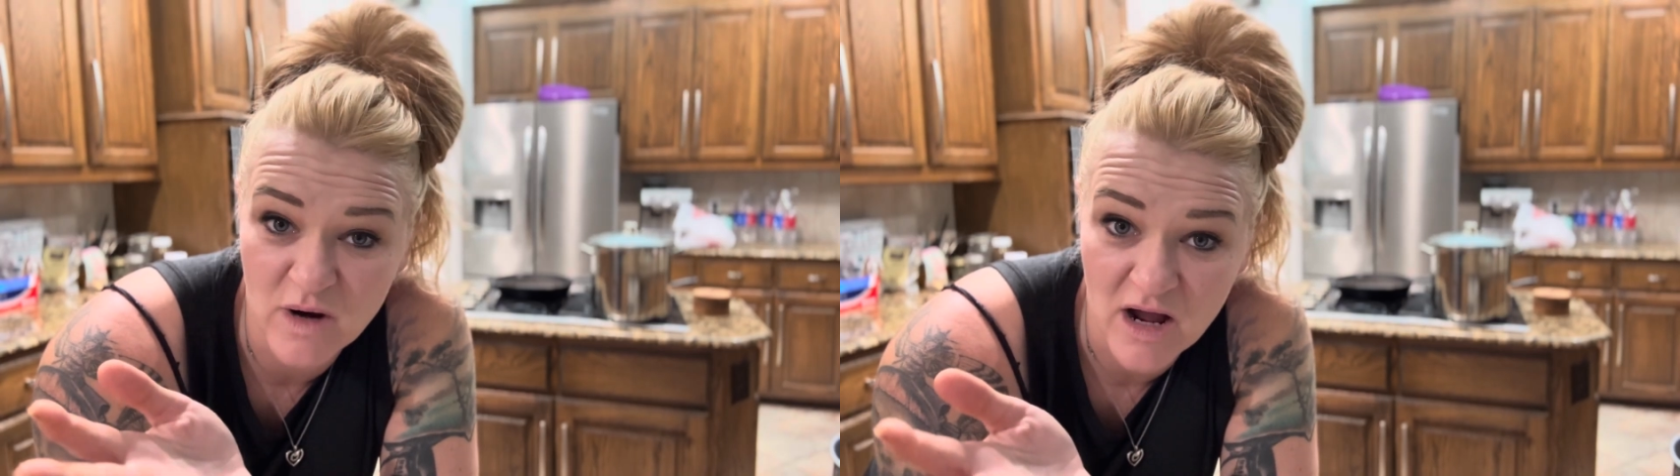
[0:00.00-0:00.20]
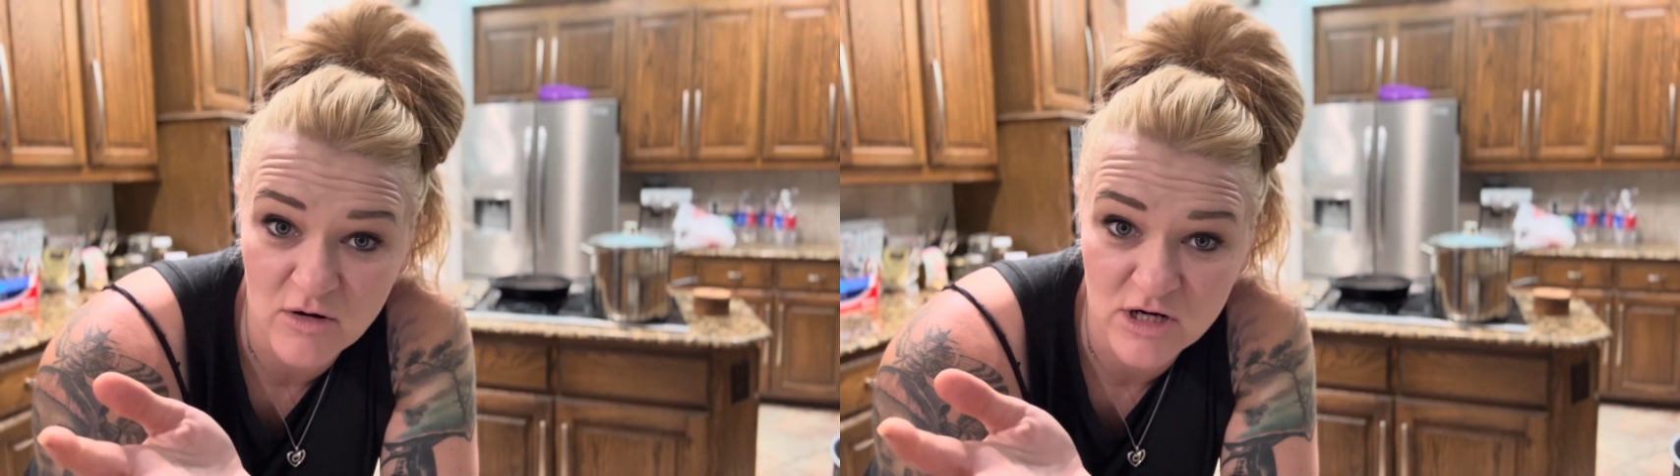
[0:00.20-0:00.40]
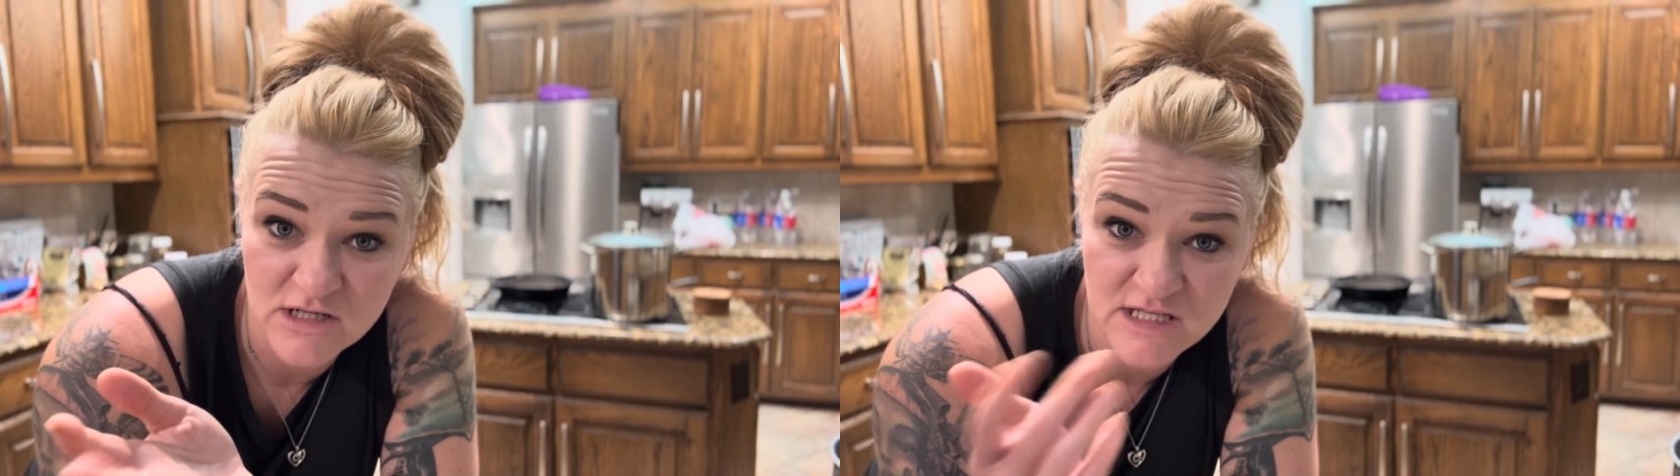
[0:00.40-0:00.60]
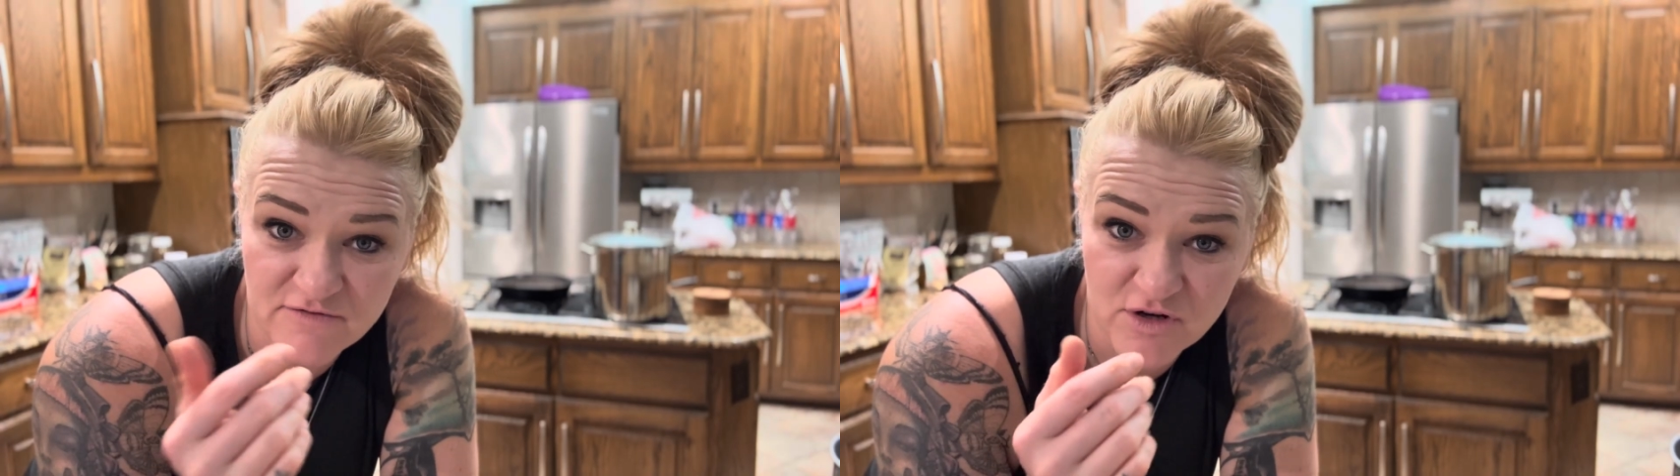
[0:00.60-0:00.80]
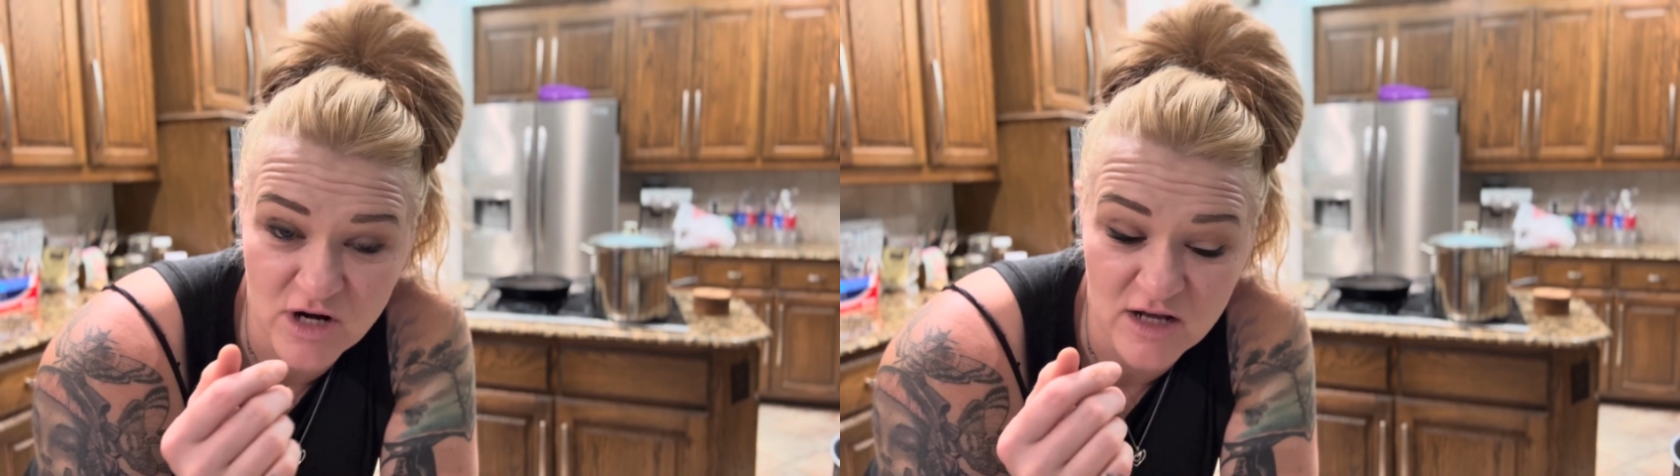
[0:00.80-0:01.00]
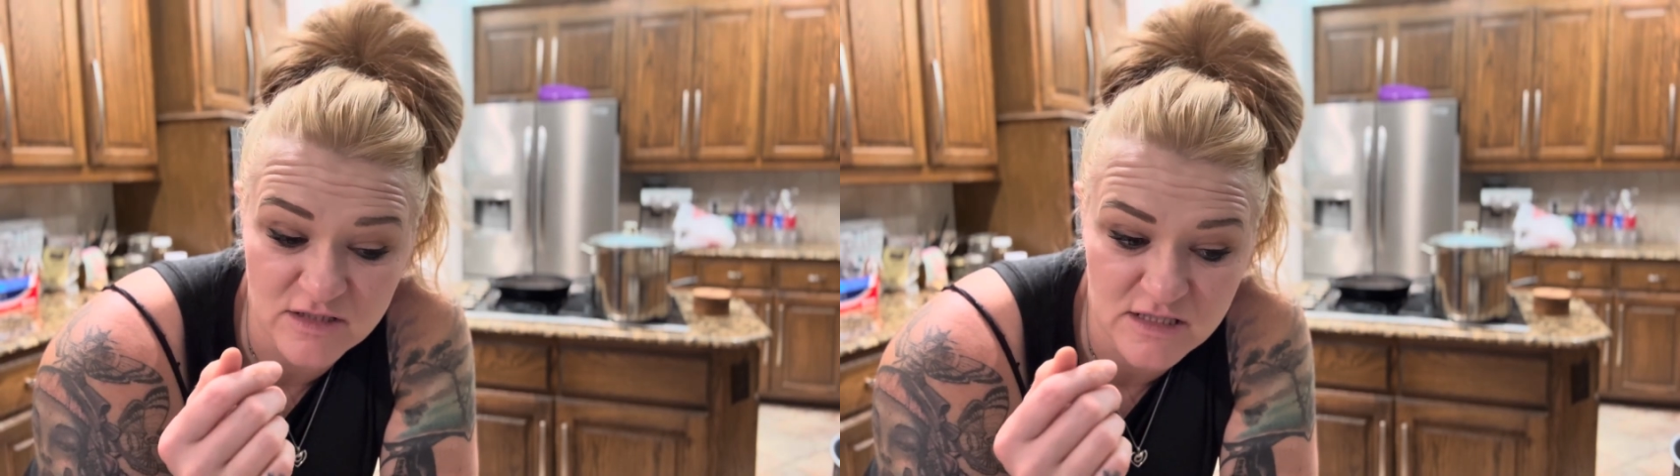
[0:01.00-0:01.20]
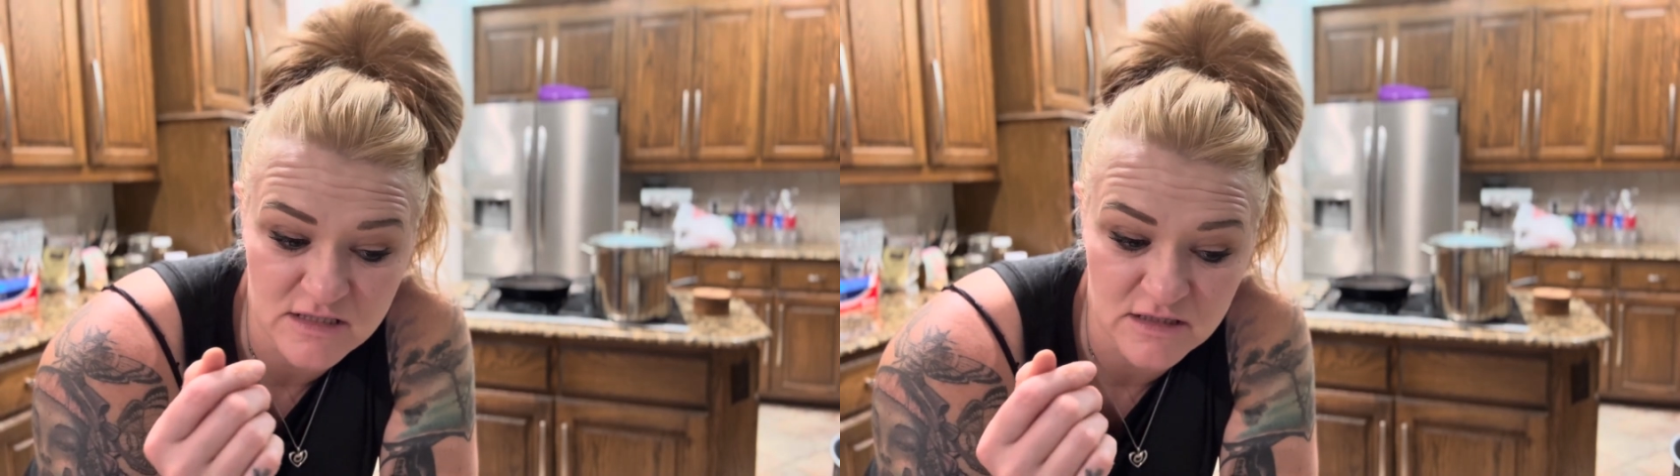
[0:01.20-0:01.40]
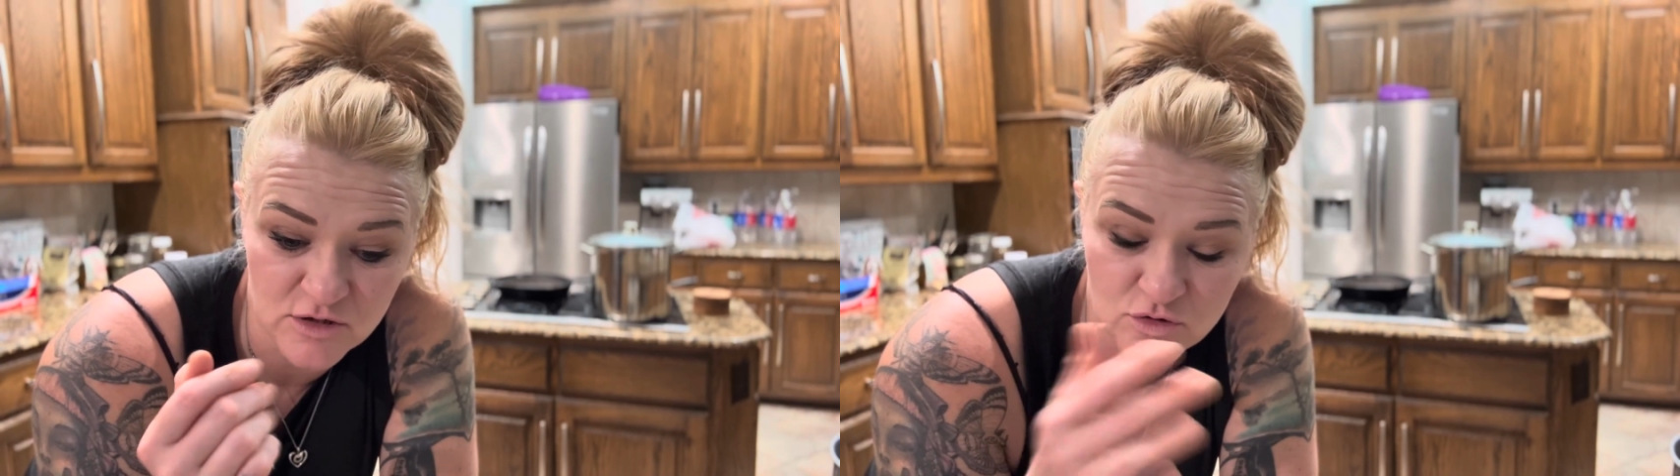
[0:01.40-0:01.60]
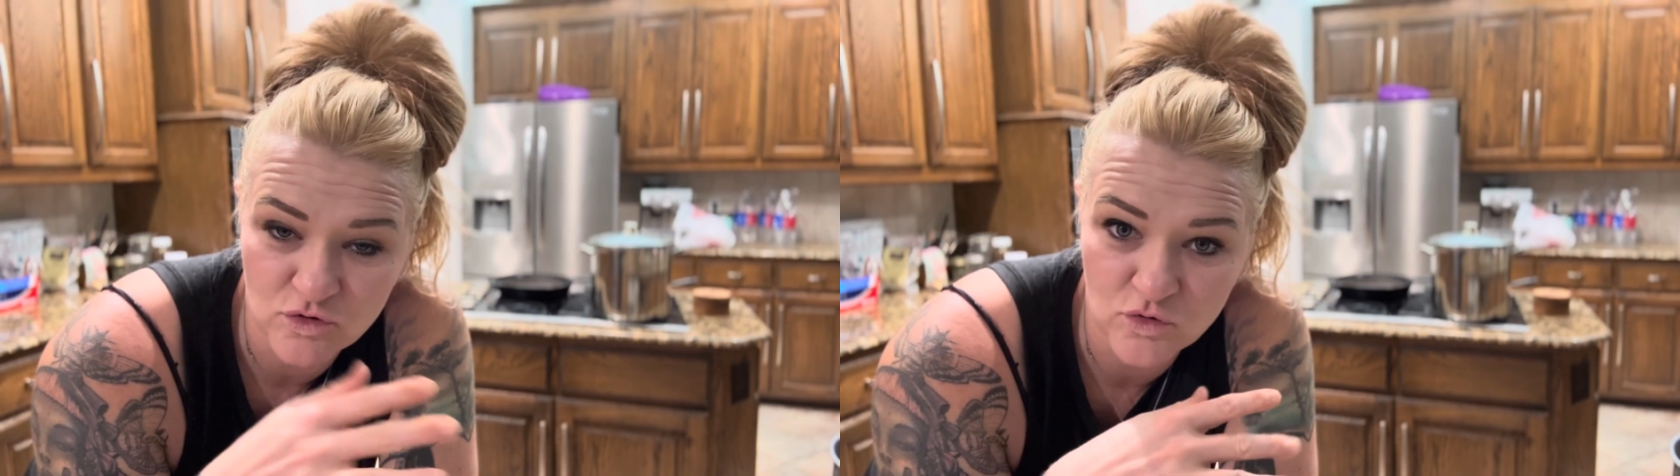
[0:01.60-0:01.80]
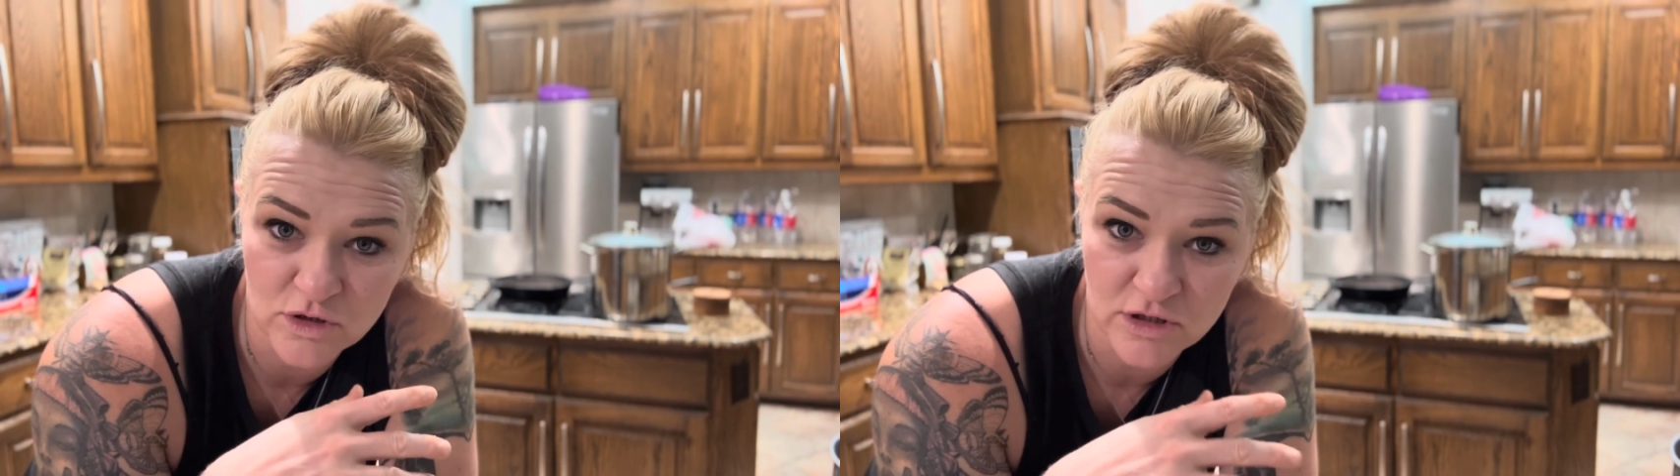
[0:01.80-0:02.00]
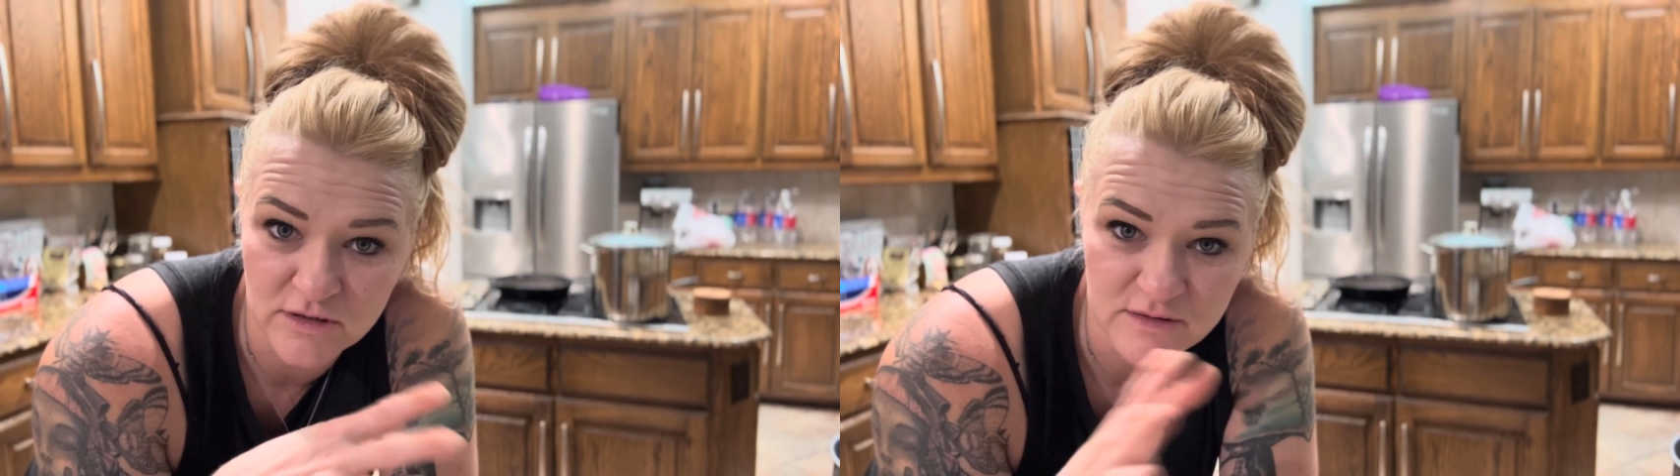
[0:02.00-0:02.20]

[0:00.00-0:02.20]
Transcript: hours if your house is a little cooler.